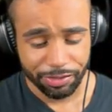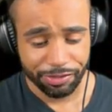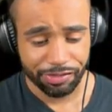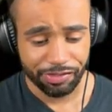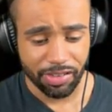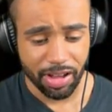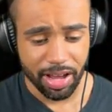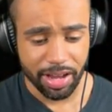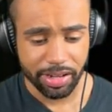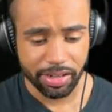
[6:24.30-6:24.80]

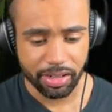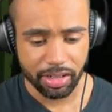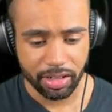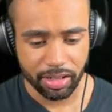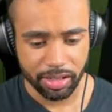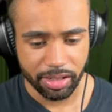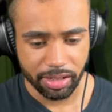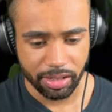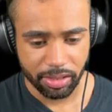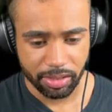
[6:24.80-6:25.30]

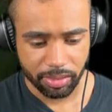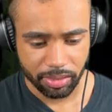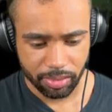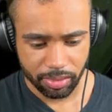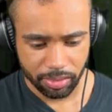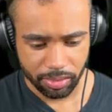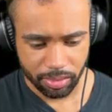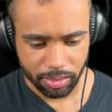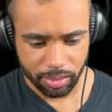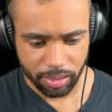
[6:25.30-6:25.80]
Finally!
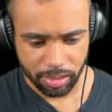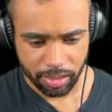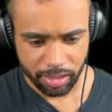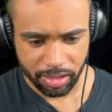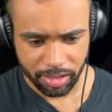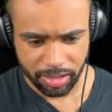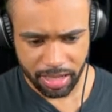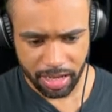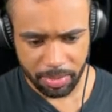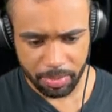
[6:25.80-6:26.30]

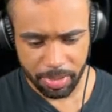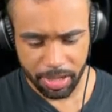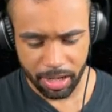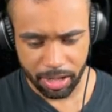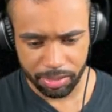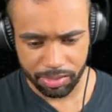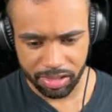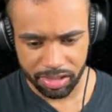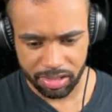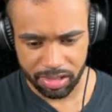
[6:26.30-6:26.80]
Get me
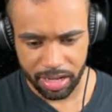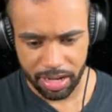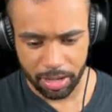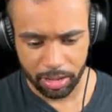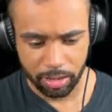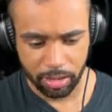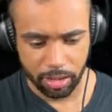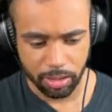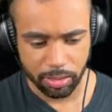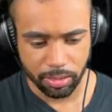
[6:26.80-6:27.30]
out of this
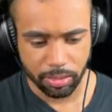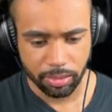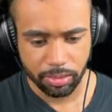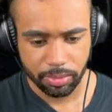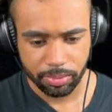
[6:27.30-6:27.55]
hellhole.